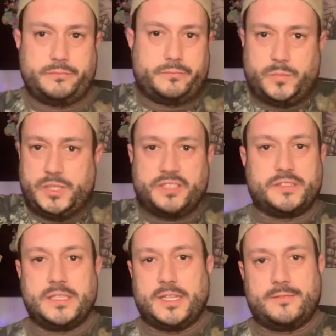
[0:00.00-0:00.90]
We just need
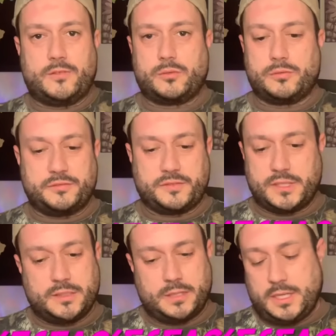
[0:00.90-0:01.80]
live vocals.
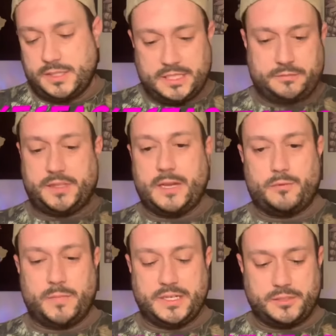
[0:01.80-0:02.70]
That's what that
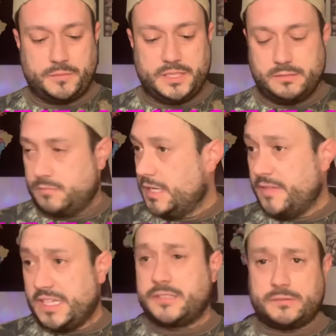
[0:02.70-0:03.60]
reminded me. And
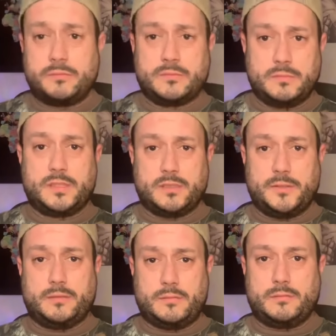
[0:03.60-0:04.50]
that's
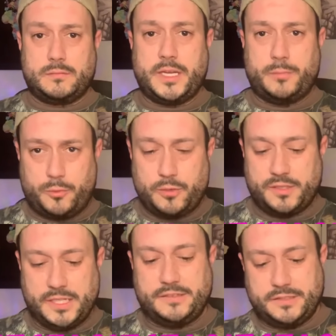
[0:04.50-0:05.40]
an important
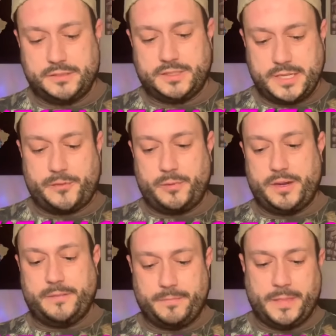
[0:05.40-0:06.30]
lesson to take away.
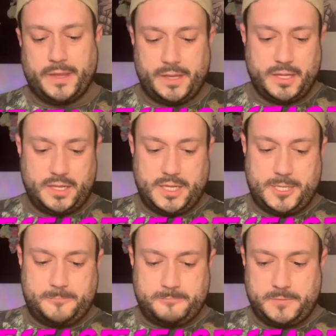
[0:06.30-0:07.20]

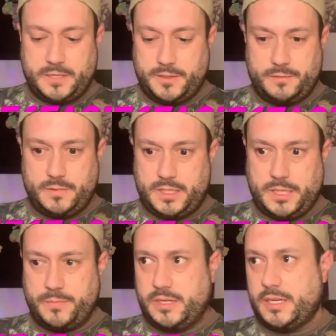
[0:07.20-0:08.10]
I
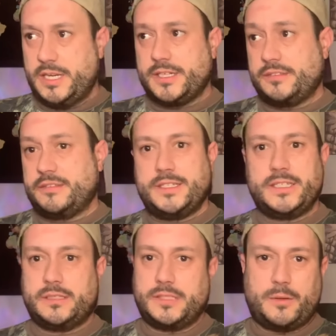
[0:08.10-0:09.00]
mean, he could
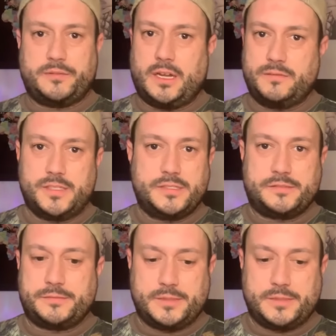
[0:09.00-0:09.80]
sing. That was obvious.